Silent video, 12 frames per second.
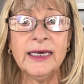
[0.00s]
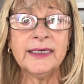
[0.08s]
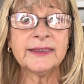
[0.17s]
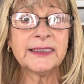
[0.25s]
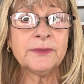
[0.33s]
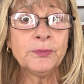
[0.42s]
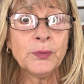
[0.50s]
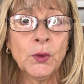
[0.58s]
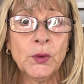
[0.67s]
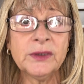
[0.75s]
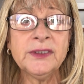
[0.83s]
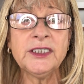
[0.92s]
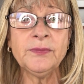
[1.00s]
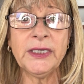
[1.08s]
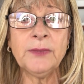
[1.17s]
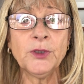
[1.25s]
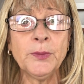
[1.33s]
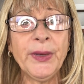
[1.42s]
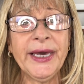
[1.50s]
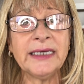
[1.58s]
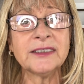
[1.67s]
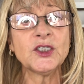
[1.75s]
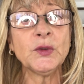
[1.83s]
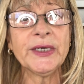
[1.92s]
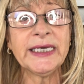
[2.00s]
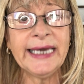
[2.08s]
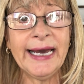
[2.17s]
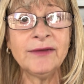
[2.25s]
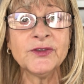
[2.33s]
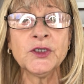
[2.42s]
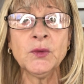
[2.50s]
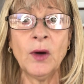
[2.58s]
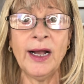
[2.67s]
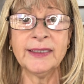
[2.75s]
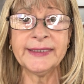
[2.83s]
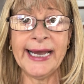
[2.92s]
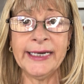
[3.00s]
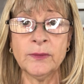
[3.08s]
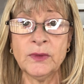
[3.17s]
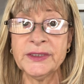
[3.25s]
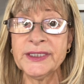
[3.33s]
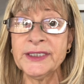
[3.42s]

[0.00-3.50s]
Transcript: It's important to be prepared to encounter wild animals